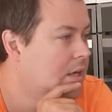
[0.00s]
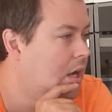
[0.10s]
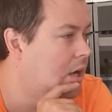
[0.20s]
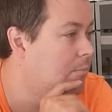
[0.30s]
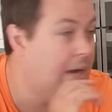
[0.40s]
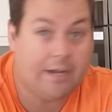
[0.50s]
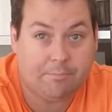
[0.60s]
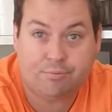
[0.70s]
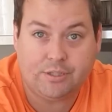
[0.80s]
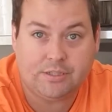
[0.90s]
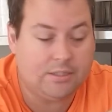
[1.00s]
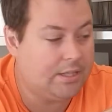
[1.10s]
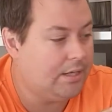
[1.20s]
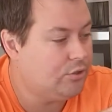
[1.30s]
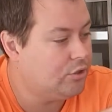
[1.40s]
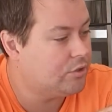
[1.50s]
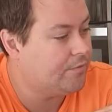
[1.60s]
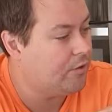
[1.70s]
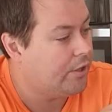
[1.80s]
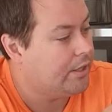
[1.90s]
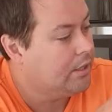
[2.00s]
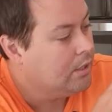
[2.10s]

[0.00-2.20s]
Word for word: um, and it printed that just fine.